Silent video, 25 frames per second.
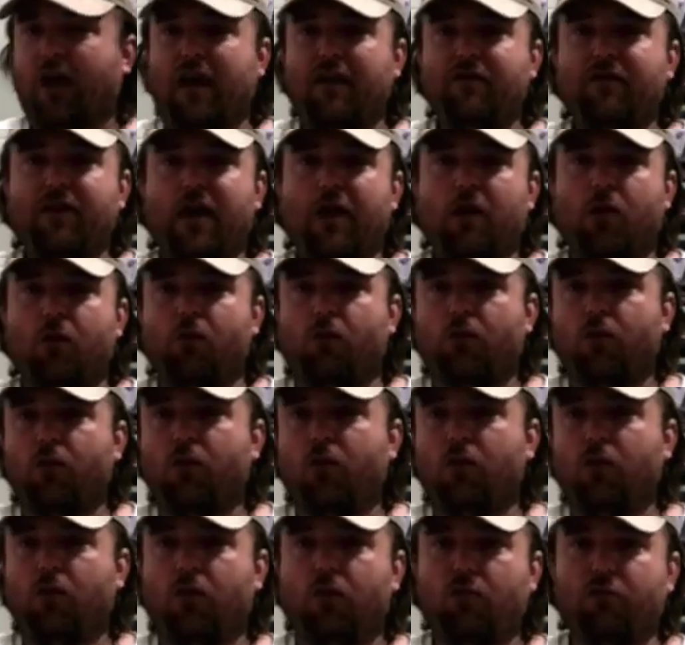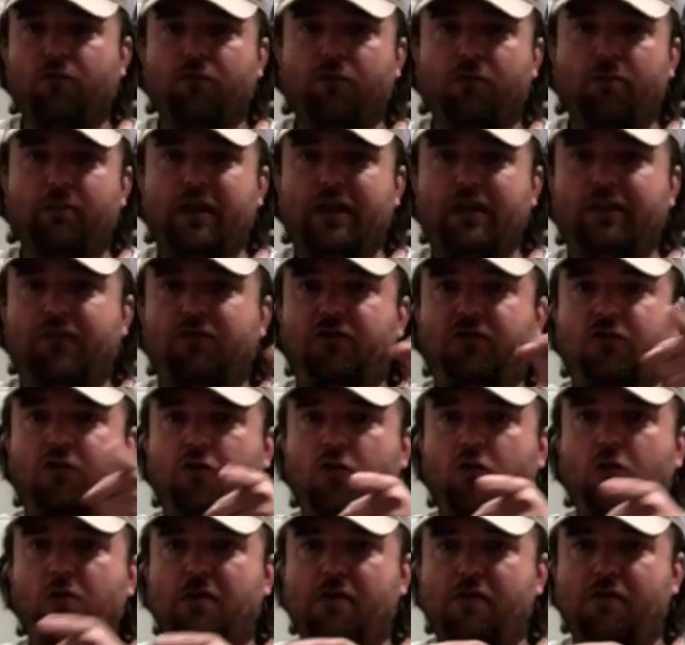I've got got to roll for beats
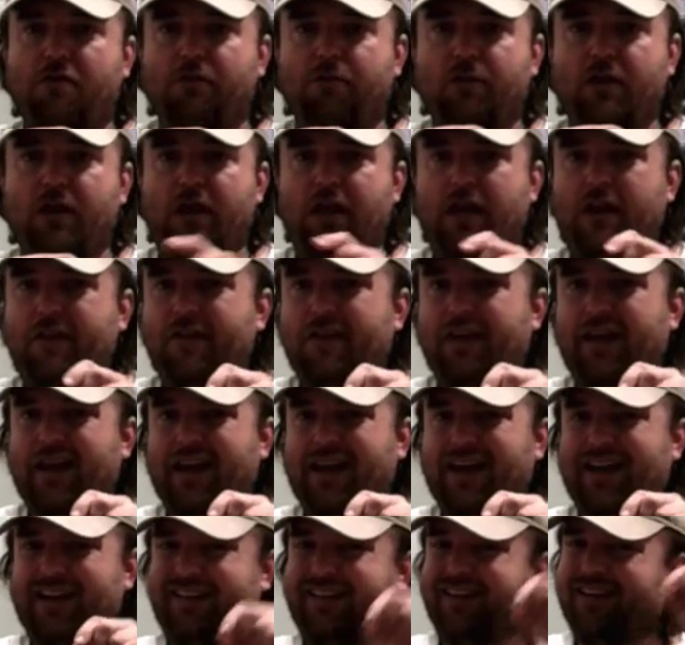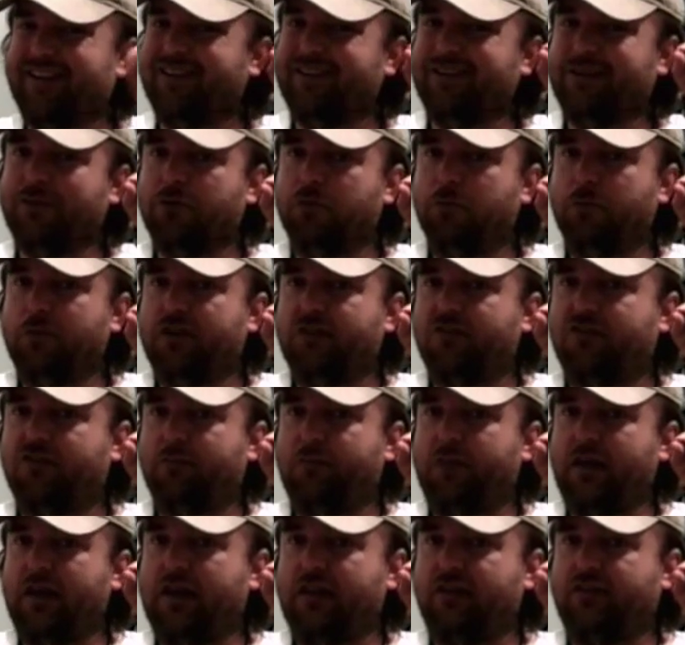2 and 3, and then I got to take a little bit of
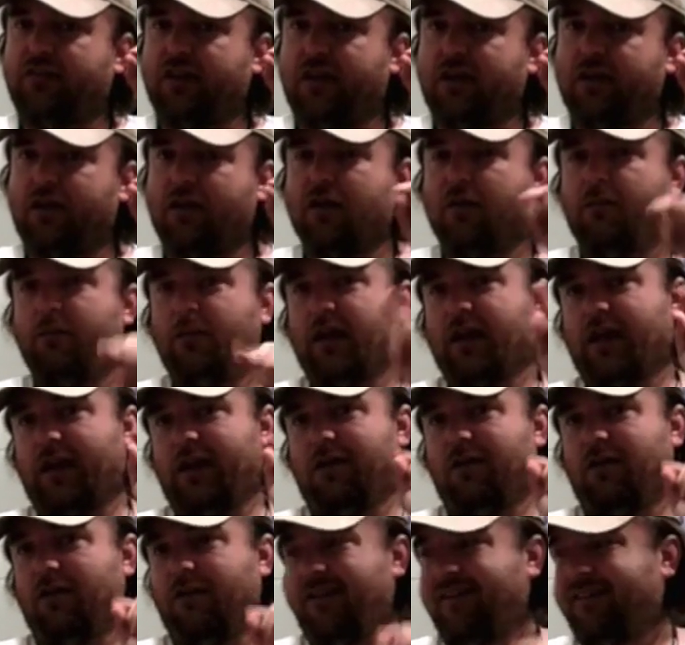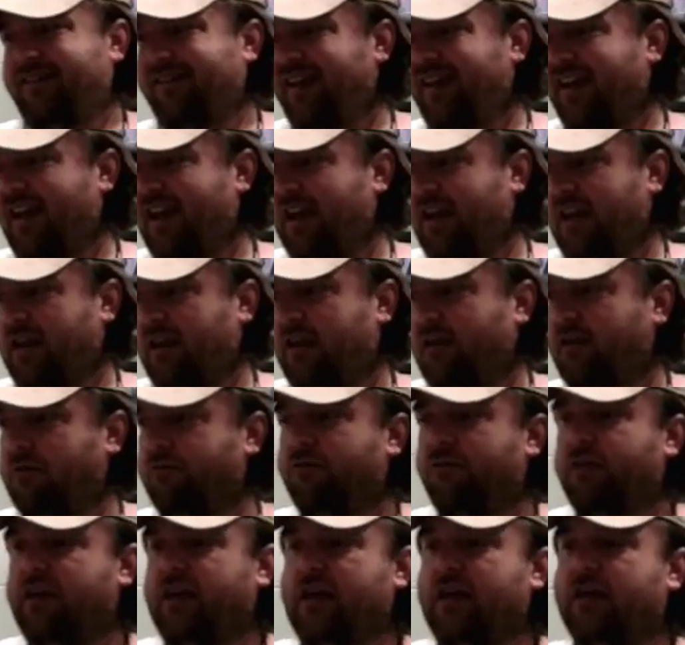space and come back in on the te
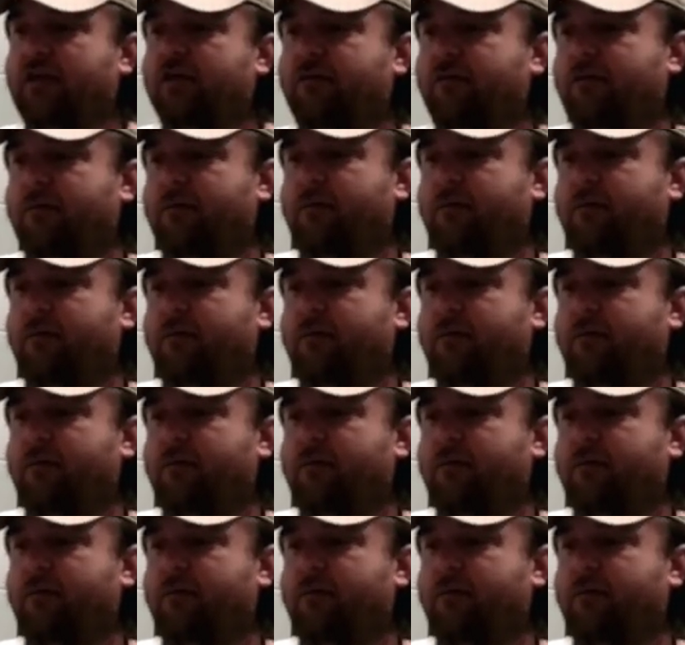for the end of the